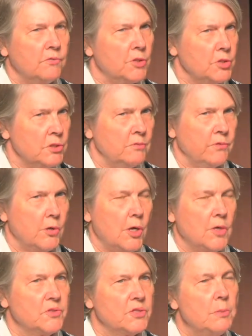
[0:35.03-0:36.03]
first of
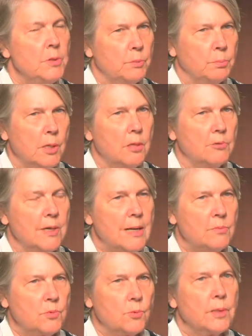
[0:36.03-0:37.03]
all, some of the
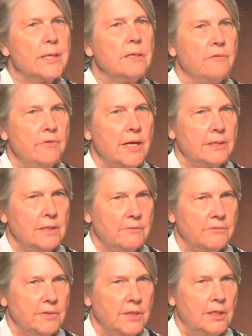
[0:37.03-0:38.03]
programs were
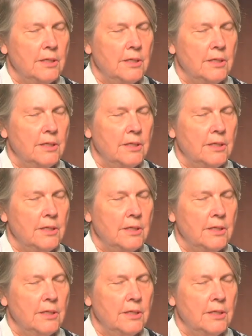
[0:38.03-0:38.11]
ineffective.